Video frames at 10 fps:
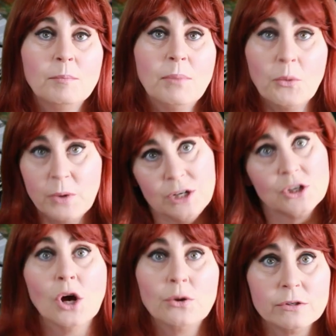but we
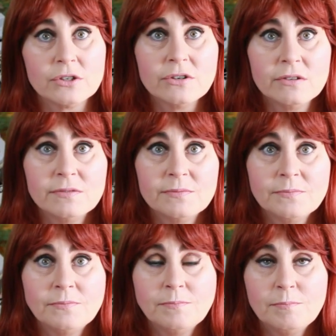don't,
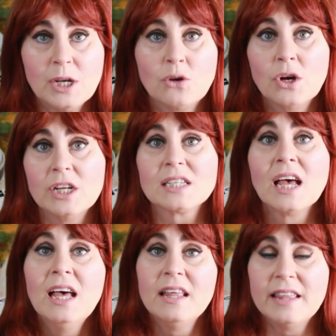because
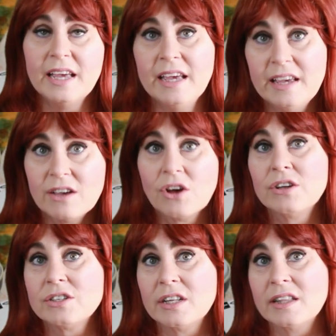the
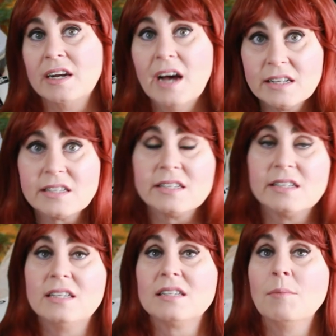egos and the
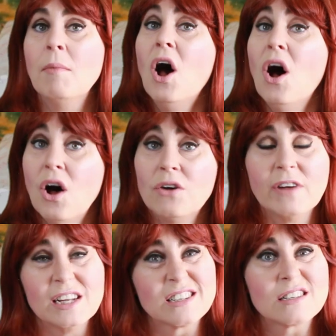narcissism of
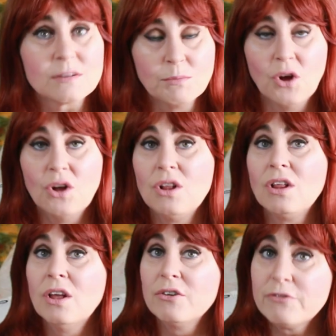a
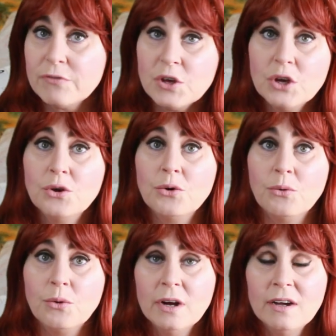small
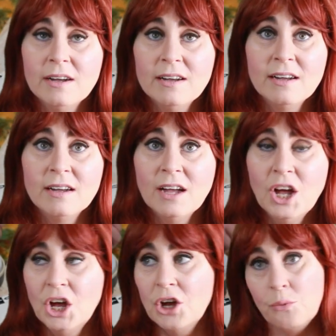few
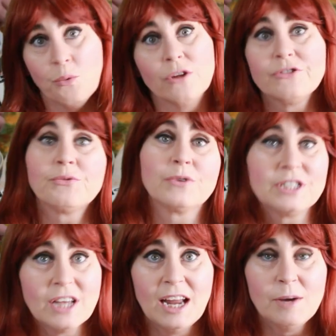who want to
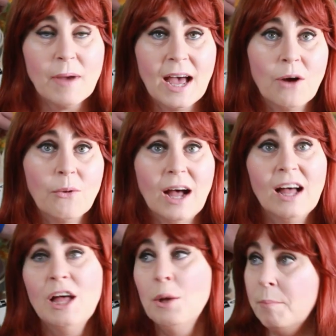retain power
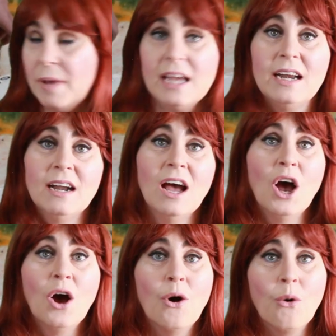mean
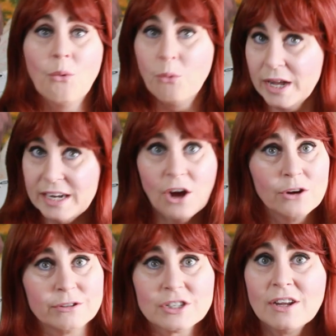we
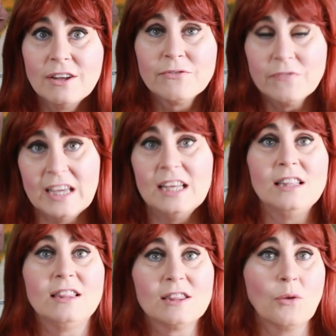don't
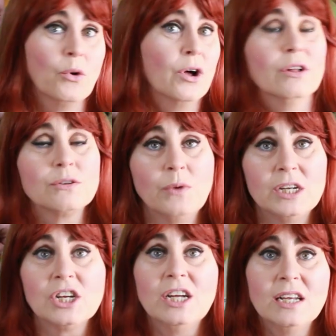feed the world,
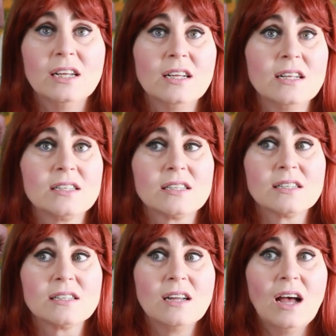which
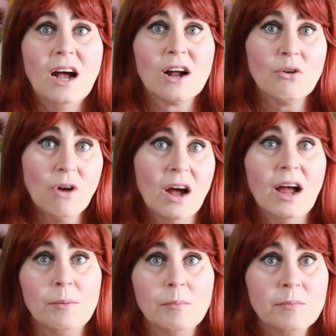is a
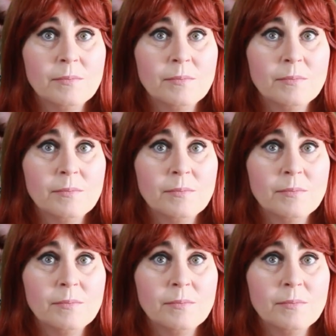crime.